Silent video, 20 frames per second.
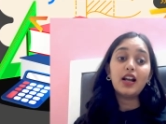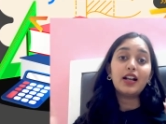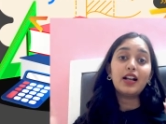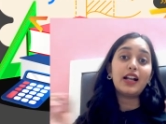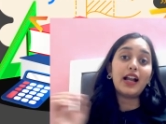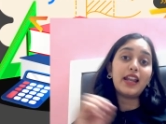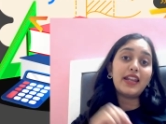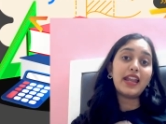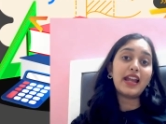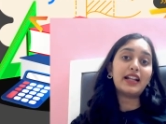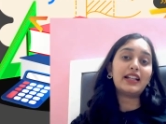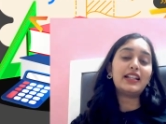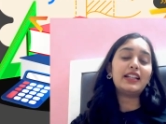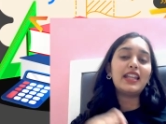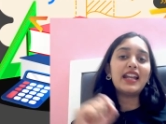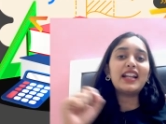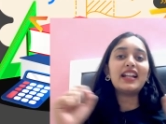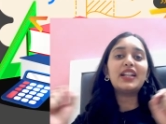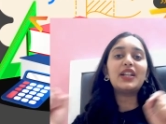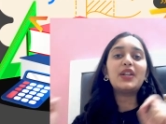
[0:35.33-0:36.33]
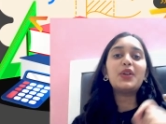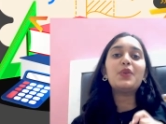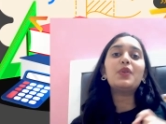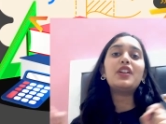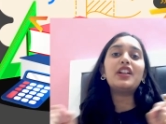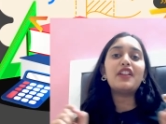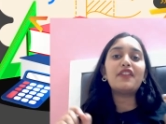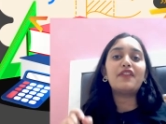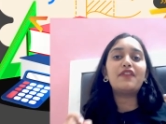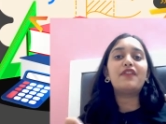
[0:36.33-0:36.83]
connecting two
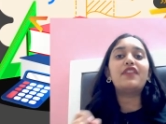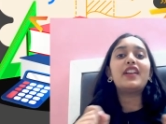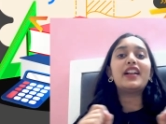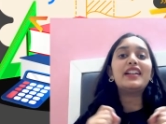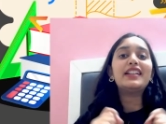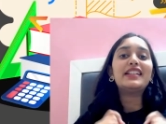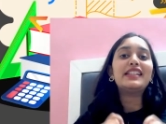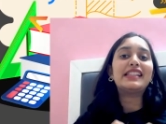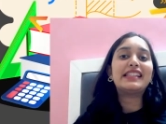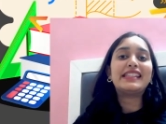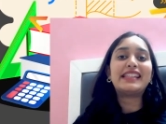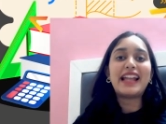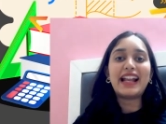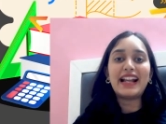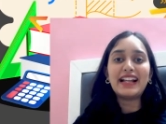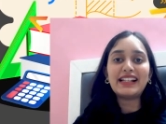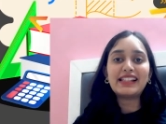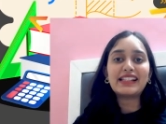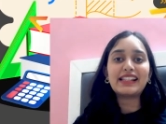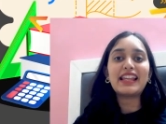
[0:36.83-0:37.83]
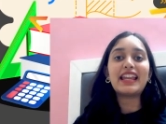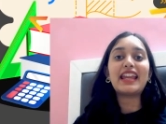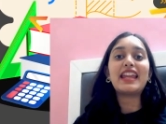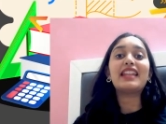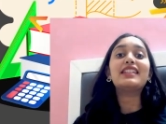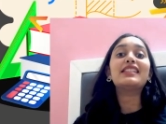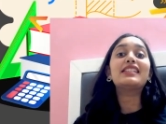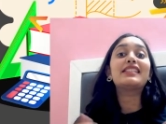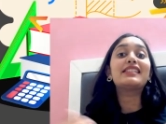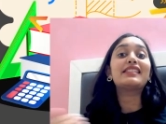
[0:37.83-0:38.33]
different sets
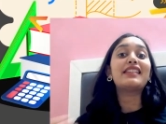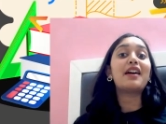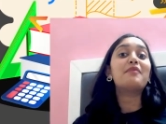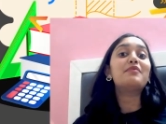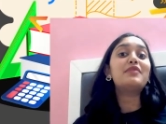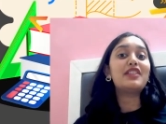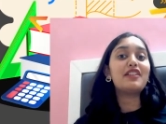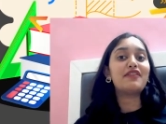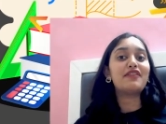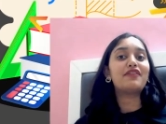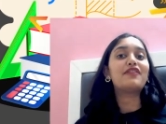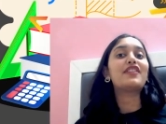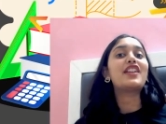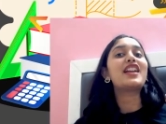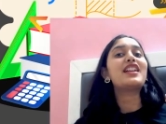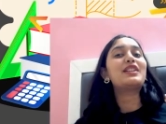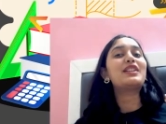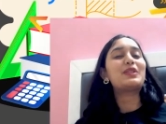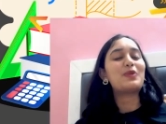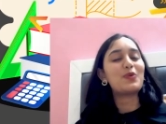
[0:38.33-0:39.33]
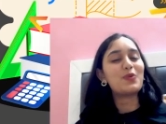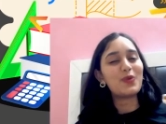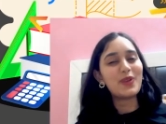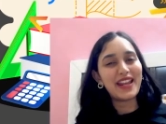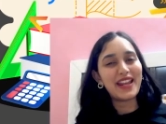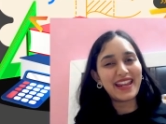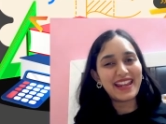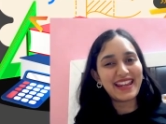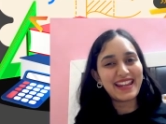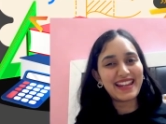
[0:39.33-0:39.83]
in some different
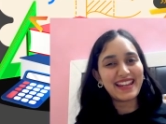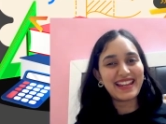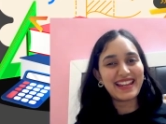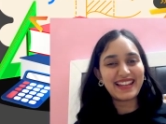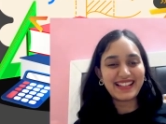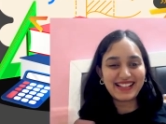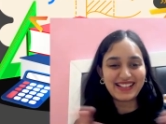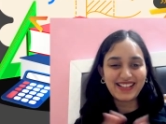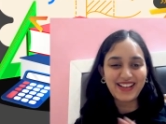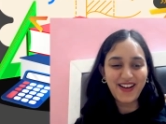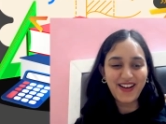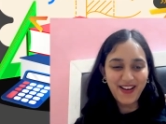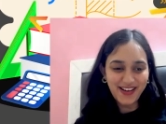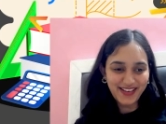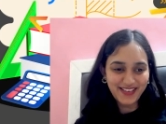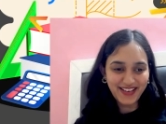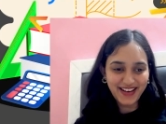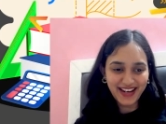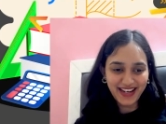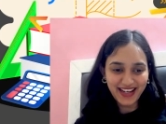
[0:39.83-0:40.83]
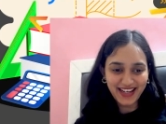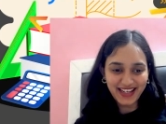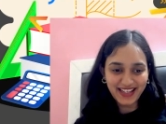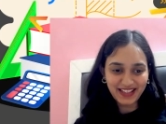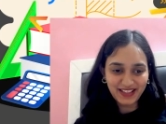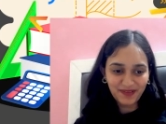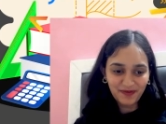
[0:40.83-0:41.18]
ways. All right.